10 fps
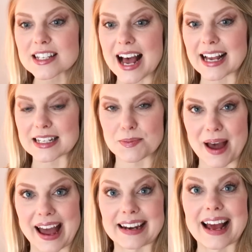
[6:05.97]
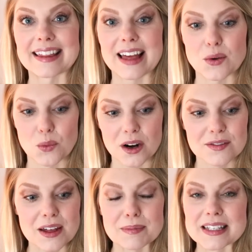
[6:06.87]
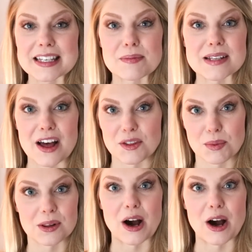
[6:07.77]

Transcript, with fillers: size bed and then one of them sleeps on the pull